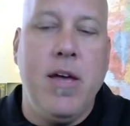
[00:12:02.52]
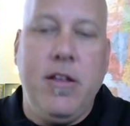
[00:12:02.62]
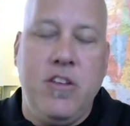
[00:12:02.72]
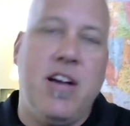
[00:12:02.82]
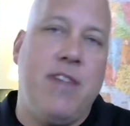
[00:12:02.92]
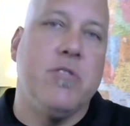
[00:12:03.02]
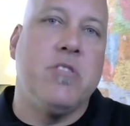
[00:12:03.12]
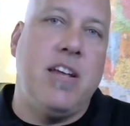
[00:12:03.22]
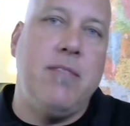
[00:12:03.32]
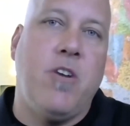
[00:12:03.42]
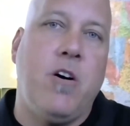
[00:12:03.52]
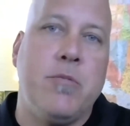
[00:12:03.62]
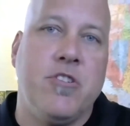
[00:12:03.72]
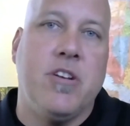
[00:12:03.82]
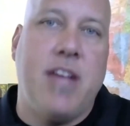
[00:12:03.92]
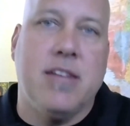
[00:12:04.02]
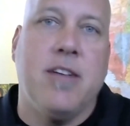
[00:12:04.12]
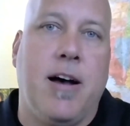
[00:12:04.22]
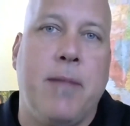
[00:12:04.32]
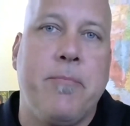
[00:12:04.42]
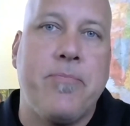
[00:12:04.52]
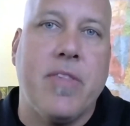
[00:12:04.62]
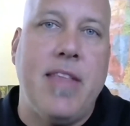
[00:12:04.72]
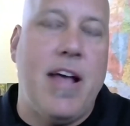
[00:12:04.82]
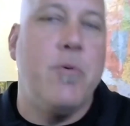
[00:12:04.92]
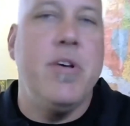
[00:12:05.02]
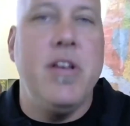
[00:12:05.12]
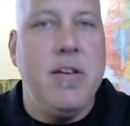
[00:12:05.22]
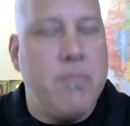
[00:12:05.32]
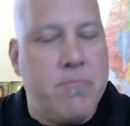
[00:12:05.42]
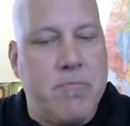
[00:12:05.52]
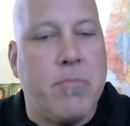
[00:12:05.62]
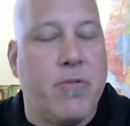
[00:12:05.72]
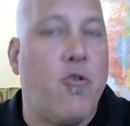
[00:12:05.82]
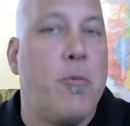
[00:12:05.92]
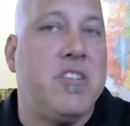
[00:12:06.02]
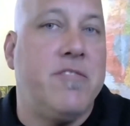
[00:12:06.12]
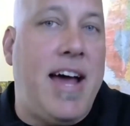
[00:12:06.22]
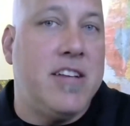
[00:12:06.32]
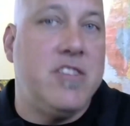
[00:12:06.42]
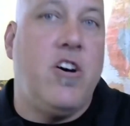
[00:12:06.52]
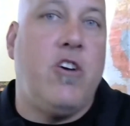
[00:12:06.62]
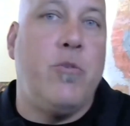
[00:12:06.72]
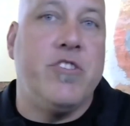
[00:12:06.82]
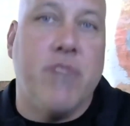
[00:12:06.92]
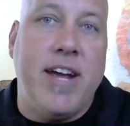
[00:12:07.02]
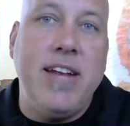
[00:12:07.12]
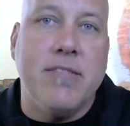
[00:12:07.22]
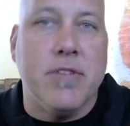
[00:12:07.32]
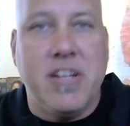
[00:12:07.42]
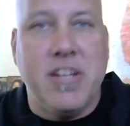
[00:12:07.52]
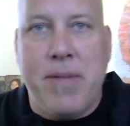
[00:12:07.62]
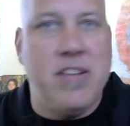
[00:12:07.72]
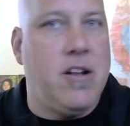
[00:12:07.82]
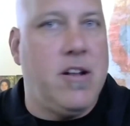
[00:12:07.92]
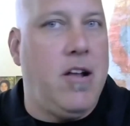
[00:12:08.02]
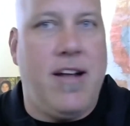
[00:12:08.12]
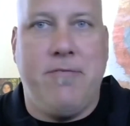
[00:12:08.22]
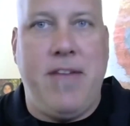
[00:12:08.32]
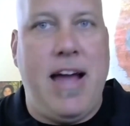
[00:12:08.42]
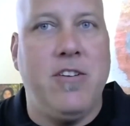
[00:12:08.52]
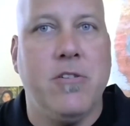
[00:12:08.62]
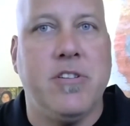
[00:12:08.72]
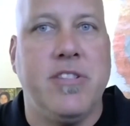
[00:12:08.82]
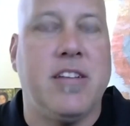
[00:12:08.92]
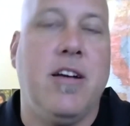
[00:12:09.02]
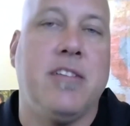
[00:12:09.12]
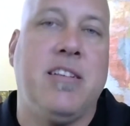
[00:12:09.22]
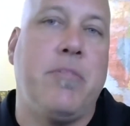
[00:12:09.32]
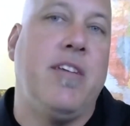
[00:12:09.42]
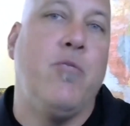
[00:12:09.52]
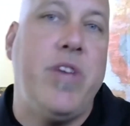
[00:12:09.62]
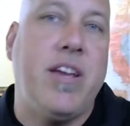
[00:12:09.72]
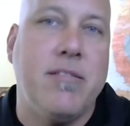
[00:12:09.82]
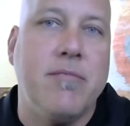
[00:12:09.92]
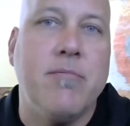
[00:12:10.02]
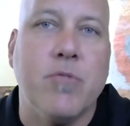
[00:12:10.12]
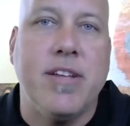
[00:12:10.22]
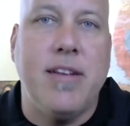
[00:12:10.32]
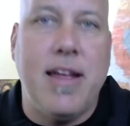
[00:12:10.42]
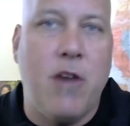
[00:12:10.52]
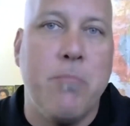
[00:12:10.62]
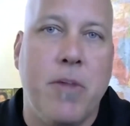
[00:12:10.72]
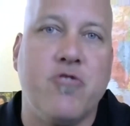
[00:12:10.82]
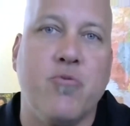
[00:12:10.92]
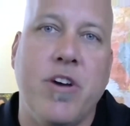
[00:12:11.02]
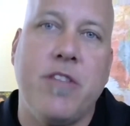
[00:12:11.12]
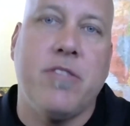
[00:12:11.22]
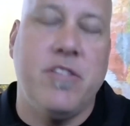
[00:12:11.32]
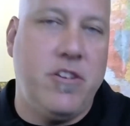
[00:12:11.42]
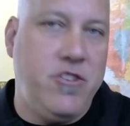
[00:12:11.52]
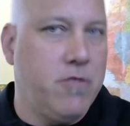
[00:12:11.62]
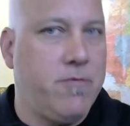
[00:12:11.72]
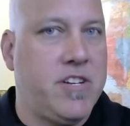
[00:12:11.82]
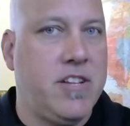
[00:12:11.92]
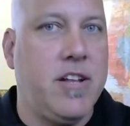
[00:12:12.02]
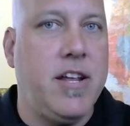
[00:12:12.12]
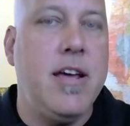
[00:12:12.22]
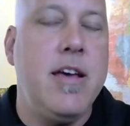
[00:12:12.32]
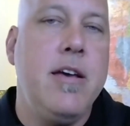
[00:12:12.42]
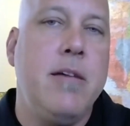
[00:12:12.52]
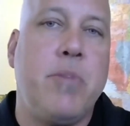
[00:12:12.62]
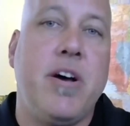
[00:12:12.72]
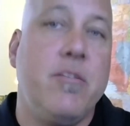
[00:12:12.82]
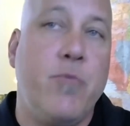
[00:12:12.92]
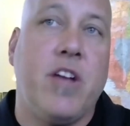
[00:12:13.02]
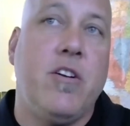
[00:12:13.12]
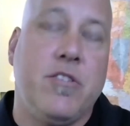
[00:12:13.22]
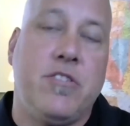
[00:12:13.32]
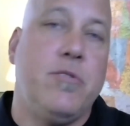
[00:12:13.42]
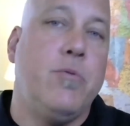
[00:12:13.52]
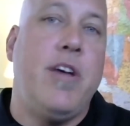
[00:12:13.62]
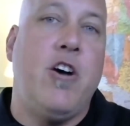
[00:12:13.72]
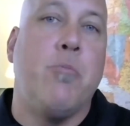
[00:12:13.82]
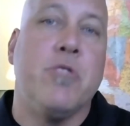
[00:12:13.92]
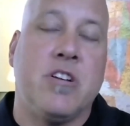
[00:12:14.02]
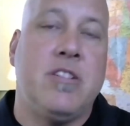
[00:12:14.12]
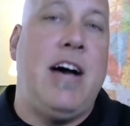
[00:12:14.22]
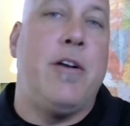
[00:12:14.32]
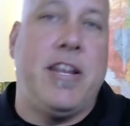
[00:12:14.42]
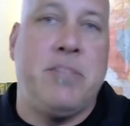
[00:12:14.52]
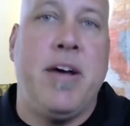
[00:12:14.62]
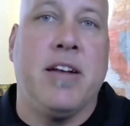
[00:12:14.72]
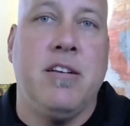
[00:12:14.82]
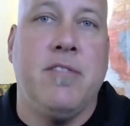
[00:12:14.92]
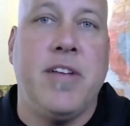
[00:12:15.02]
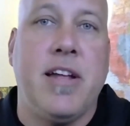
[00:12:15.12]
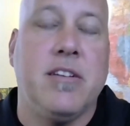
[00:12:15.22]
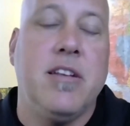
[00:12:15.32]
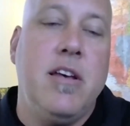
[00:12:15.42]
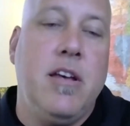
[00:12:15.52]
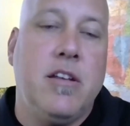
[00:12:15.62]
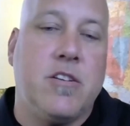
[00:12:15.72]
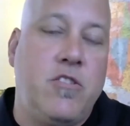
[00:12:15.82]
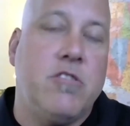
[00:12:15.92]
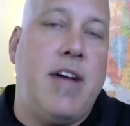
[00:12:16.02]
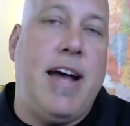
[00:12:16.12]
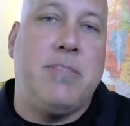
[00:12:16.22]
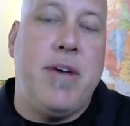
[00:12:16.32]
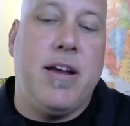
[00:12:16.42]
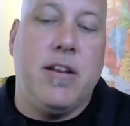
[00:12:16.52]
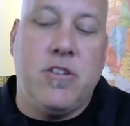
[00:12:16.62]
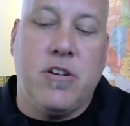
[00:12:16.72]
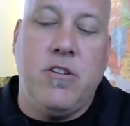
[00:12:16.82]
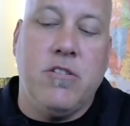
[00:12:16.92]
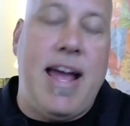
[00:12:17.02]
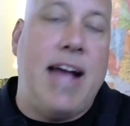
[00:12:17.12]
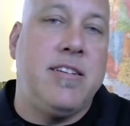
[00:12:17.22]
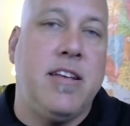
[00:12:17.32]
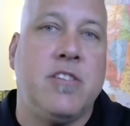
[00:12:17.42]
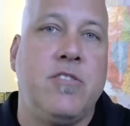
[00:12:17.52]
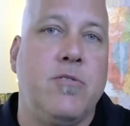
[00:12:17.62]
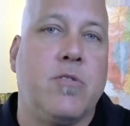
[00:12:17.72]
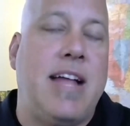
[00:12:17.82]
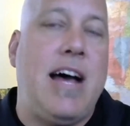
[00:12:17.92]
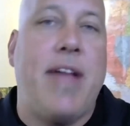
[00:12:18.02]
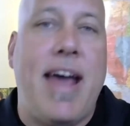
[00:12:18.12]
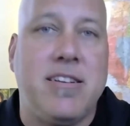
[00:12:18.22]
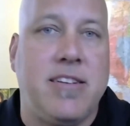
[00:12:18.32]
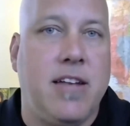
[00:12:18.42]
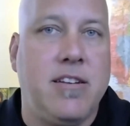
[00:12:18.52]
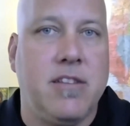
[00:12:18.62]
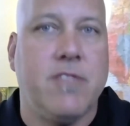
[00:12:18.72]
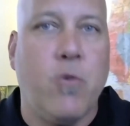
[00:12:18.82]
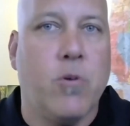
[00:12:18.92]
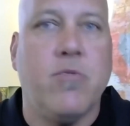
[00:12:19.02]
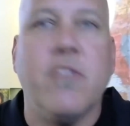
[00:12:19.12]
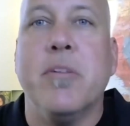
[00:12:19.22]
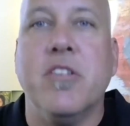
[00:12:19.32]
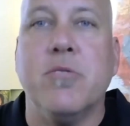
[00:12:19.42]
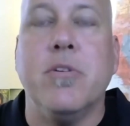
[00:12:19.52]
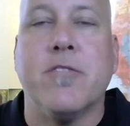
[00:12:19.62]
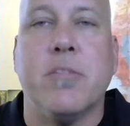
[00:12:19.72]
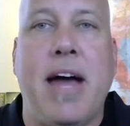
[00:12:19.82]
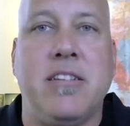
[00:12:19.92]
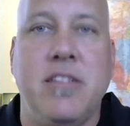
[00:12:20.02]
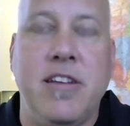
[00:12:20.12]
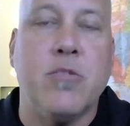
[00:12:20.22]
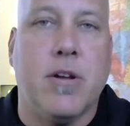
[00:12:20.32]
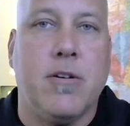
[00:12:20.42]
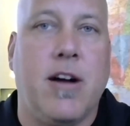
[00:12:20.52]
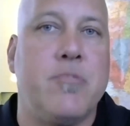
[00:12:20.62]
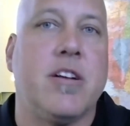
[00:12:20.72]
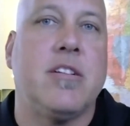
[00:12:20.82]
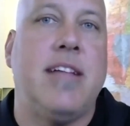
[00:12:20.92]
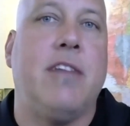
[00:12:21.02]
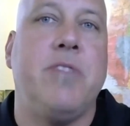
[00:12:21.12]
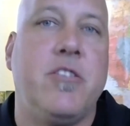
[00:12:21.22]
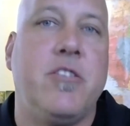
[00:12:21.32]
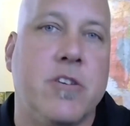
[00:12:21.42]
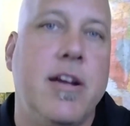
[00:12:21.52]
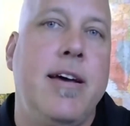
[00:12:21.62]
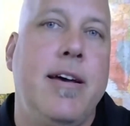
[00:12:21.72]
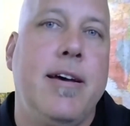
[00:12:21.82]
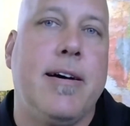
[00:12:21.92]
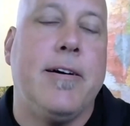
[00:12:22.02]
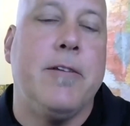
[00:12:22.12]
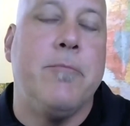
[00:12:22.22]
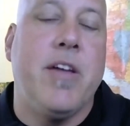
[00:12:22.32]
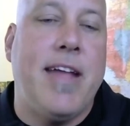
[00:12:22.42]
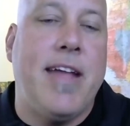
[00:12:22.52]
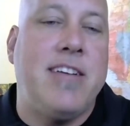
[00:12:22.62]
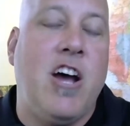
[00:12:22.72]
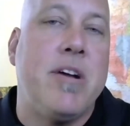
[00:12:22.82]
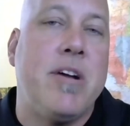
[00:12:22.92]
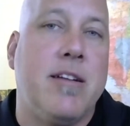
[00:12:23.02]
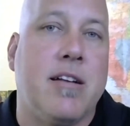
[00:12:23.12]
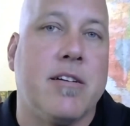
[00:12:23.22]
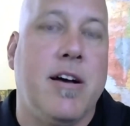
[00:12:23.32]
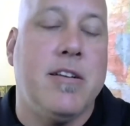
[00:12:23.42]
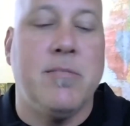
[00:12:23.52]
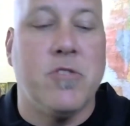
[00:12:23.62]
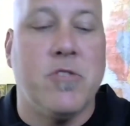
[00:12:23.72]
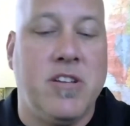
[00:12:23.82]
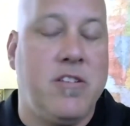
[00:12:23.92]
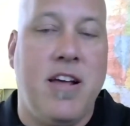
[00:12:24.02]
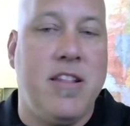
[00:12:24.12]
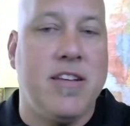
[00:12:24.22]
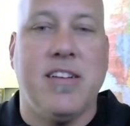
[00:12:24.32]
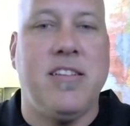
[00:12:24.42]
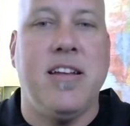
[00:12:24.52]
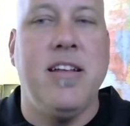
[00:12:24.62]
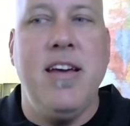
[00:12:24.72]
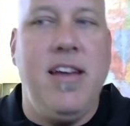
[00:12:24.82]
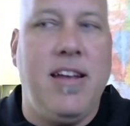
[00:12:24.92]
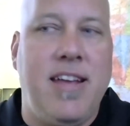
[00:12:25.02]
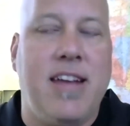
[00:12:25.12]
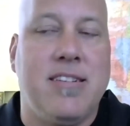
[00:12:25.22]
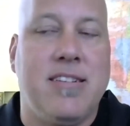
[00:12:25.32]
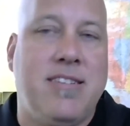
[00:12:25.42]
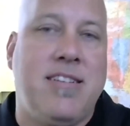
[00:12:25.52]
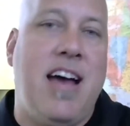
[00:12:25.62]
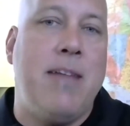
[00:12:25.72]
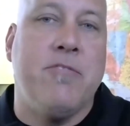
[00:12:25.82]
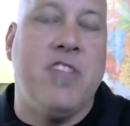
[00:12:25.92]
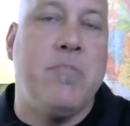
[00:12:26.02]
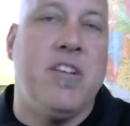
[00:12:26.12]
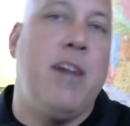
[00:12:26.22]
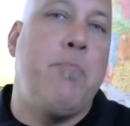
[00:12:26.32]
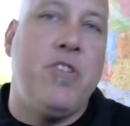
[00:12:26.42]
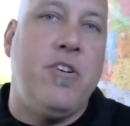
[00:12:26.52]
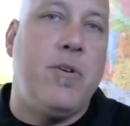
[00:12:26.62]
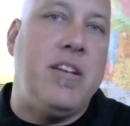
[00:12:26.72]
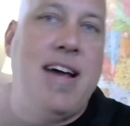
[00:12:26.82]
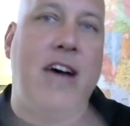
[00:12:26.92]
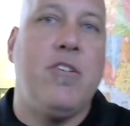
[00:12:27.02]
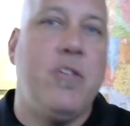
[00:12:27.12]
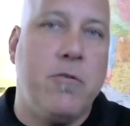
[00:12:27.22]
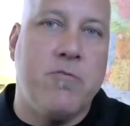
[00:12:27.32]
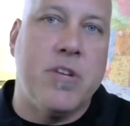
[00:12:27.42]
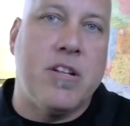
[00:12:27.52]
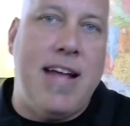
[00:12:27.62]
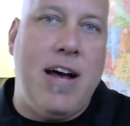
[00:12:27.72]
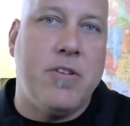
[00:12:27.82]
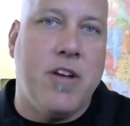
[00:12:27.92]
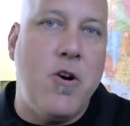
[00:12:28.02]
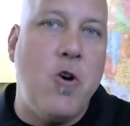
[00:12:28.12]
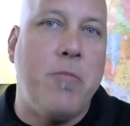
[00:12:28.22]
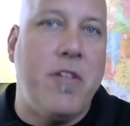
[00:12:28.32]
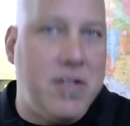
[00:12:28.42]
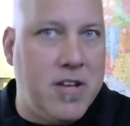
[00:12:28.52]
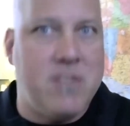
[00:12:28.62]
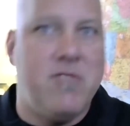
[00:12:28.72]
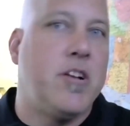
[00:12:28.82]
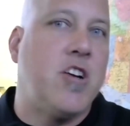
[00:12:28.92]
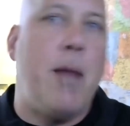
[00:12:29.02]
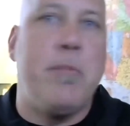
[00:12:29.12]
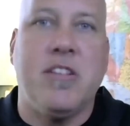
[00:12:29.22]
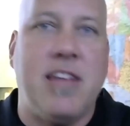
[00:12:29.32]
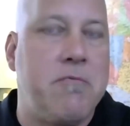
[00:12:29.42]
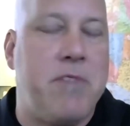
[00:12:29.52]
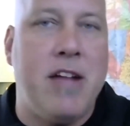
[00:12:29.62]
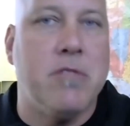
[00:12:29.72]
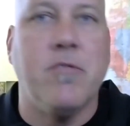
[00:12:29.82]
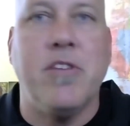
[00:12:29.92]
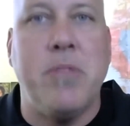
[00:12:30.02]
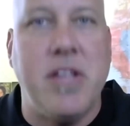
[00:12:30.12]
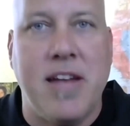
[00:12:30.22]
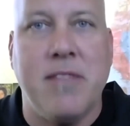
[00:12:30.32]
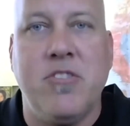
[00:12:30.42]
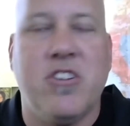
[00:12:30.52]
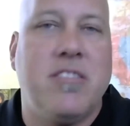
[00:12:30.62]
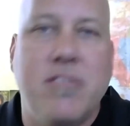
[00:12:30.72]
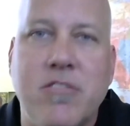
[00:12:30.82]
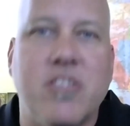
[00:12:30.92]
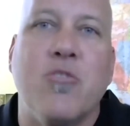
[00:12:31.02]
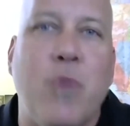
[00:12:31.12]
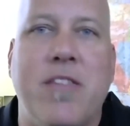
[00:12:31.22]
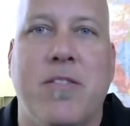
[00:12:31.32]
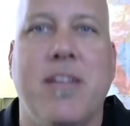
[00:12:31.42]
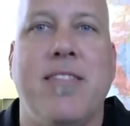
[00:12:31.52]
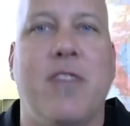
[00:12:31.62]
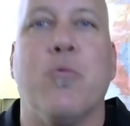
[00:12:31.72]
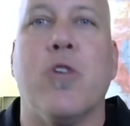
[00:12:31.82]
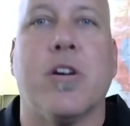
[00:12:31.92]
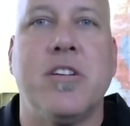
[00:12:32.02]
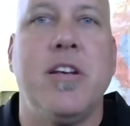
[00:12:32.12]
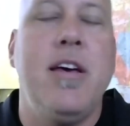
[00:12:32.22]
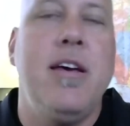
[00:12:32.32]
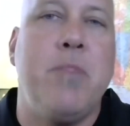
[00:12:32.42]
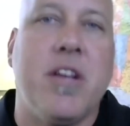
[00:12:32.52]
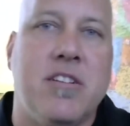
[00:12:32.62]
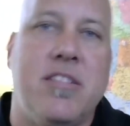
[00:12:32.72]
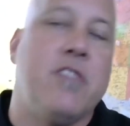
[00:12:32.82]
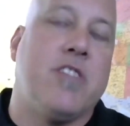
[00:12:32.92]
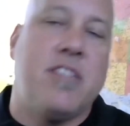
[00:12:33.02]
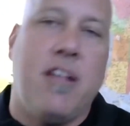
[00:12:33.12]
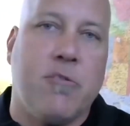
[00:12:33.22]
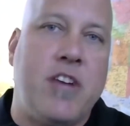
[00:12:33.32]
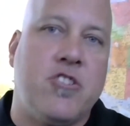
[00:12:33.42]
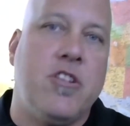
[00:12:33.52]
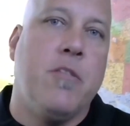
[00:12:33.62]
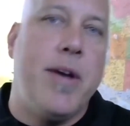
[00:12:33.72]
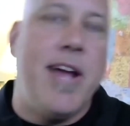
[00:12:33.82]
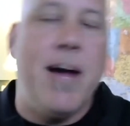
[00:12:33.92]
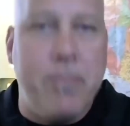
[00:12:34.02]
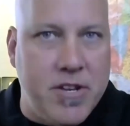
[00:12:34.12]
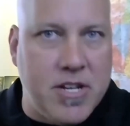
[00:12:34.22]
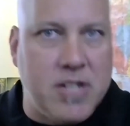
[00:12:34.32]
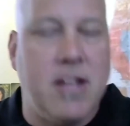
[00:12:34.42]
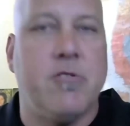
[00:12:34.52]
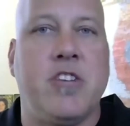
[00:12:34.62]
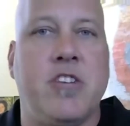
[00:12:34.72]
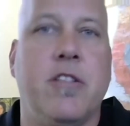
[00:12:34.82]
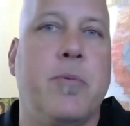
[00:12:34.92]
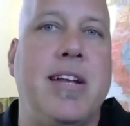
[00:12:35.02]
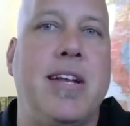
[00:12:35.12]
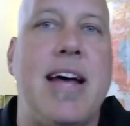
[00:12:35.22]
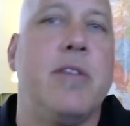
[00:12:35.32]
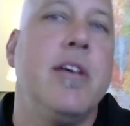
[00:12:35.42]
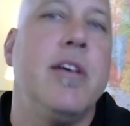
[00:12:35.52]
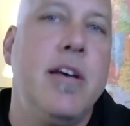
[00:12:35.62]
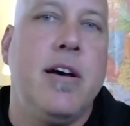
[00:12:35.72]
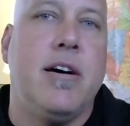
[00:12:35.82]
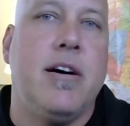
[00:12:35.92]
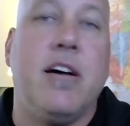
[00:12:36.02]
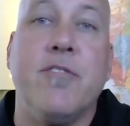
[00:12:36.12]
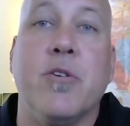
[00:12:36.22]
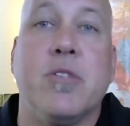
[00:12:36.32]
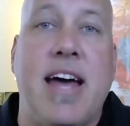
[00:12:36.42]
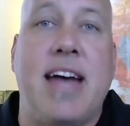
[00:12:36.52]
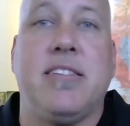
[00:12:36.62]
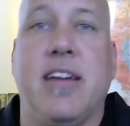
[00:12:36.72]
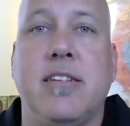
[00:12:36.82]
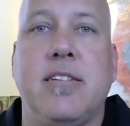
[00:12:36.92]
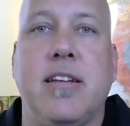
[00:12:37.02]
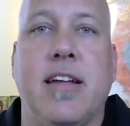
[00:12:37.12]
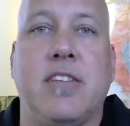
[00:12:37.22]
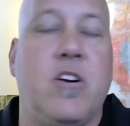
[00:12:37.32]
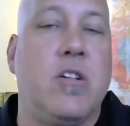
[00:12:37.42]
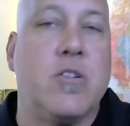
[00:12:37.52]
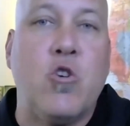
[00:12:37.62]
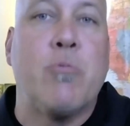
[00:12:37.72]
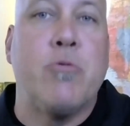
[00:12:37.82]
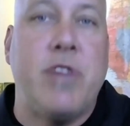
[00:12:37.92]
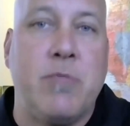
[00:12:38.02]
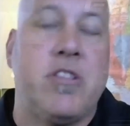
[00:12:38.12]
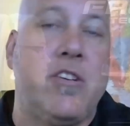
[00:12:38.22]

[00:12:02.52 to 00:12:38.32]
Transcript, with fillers: you'll have those same volumes in your desktop. Now, the performance of that isn't always great. It really depends on a lot of factors, and that's not something that we can really help much with because it's your mm-hmm. facility. But we can also help with the cloud aspect of it. And secure aspect, secure access to cloud assets is, of course, what we've been doing for the past year with our Object Cloud feature. Um, and that's helping a lot of customers because they're telling us that it takes less time for them to upload and download from the cloud to home than it does for them to copy the same file over VPN. Just just the way that, that it works because there's acceleration on the way up, there's acceleration on the way down uh, of those assets, and that's all incorporated with the